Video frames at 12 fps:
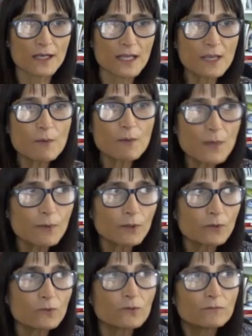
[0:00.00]
even people
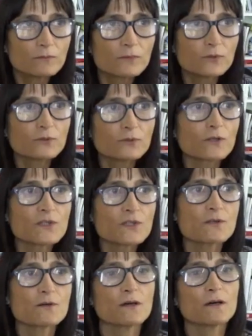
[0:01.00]
who you'd
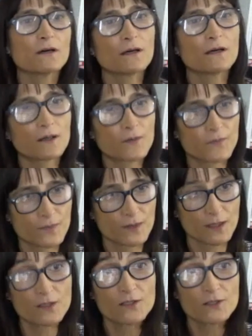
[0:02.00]
consider
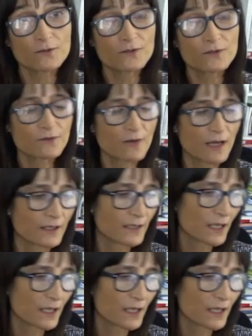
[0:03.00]
dangerous, right?